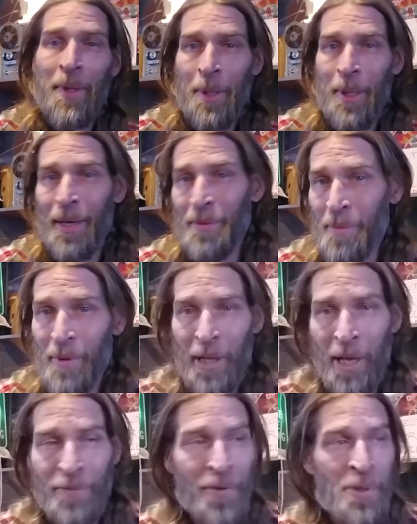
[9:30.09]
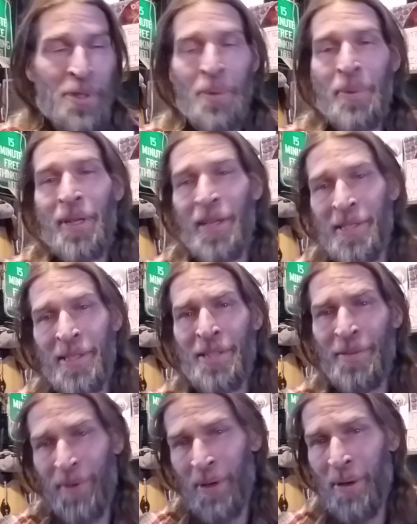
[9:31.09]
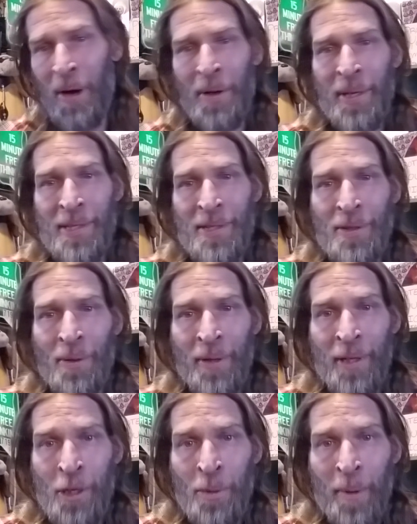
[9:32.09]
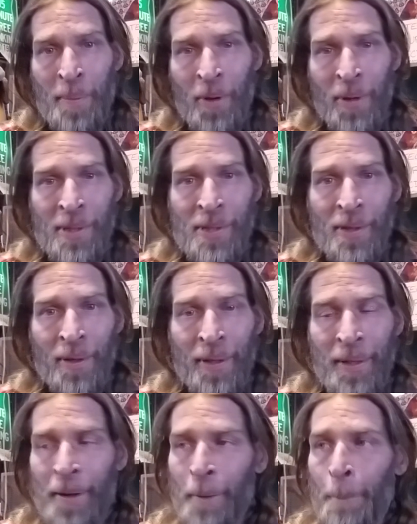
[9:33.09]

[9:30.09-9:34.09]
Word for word: A lot of folks don't realize this. If your car gets stolen and you report it stolen,